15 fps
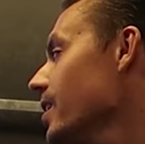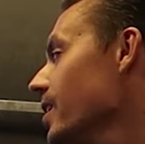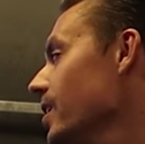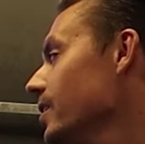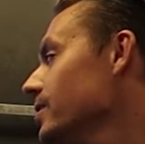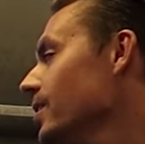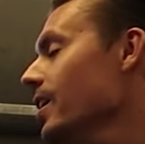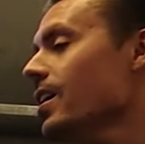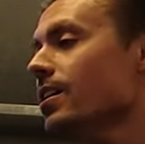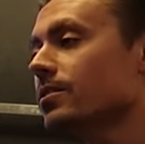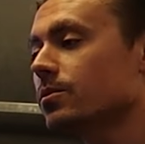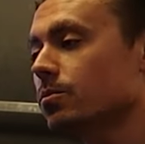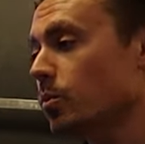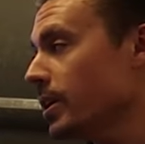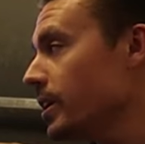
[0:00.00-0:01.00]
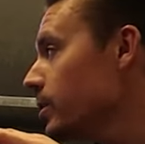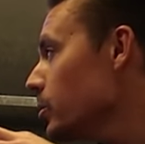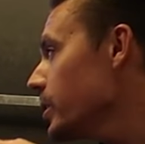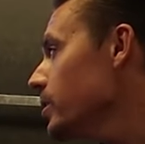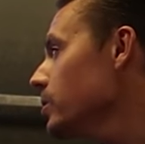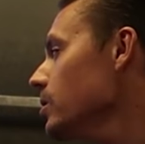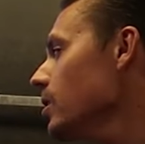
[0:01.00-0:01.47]
And yes, we
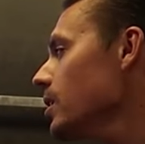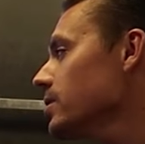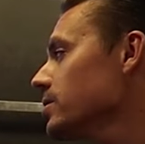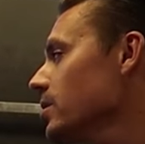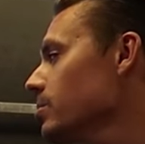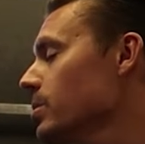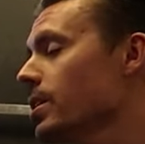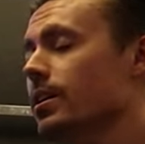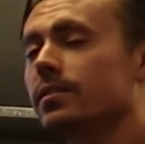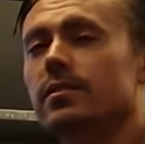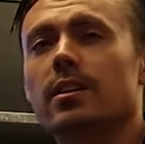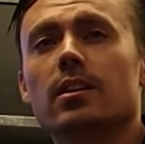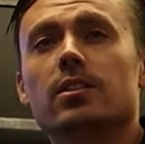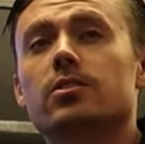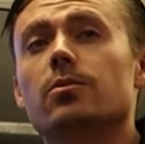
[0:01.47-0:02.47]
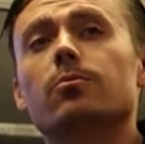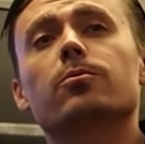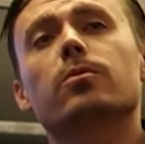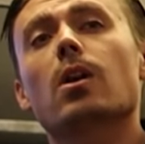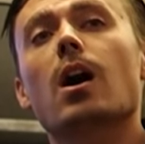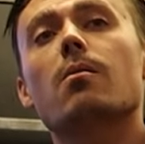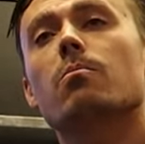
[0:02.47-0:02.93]
utilized some of the intelligent
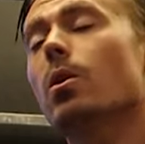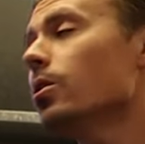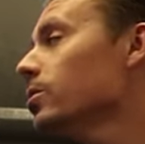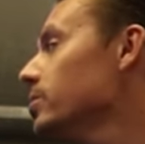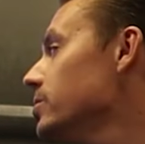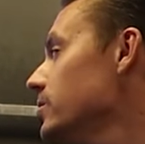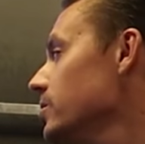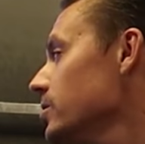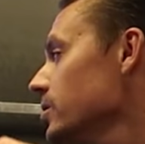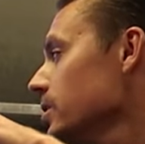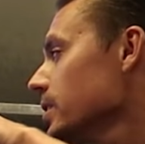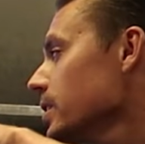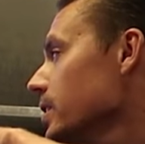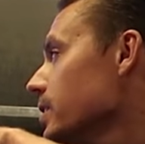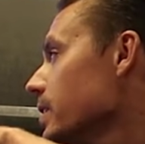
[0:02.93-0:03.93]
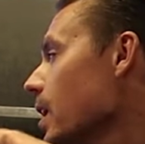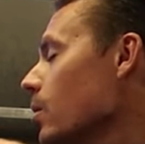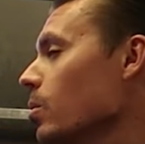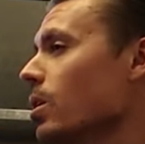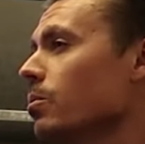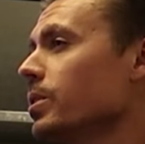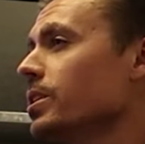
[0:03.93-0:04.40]
flight modes. In that
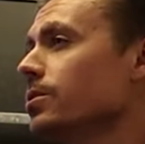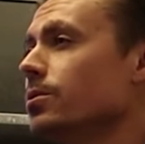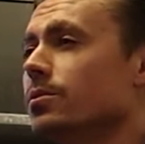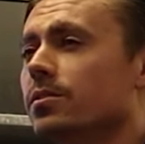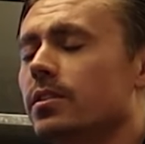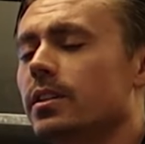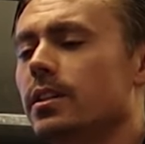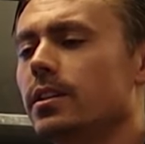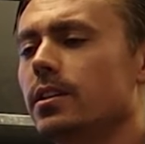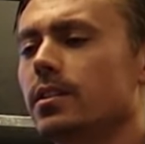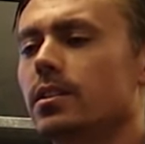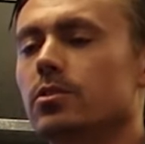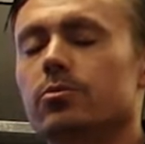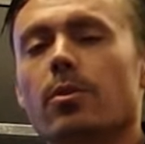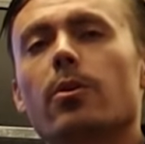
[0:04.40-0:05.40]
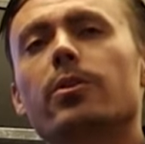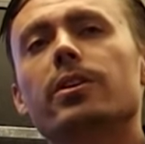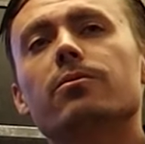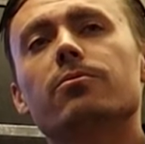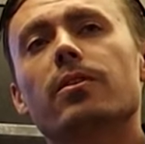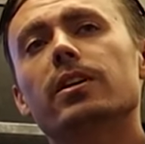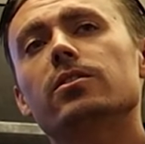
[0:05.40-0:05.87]
one we used the
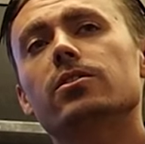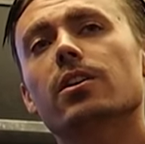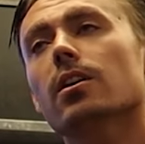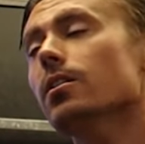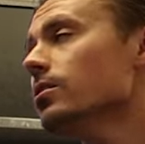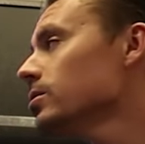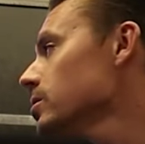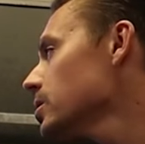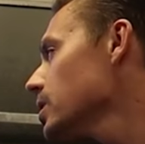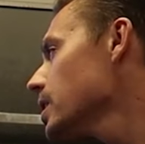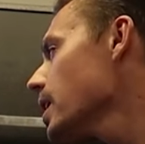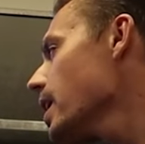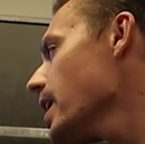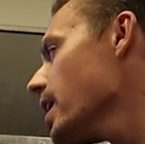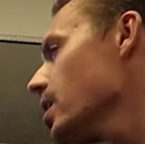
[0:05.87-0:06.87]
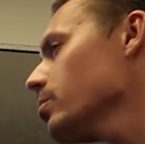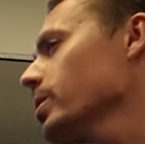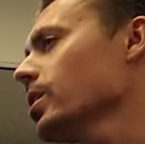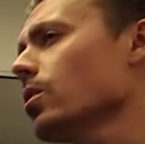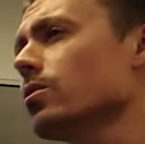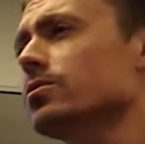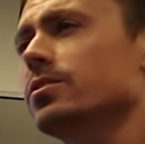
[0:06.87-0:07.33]
droney feature, and
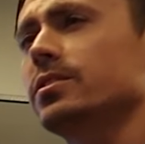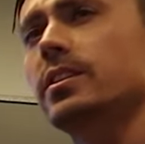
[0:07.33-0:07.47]
we also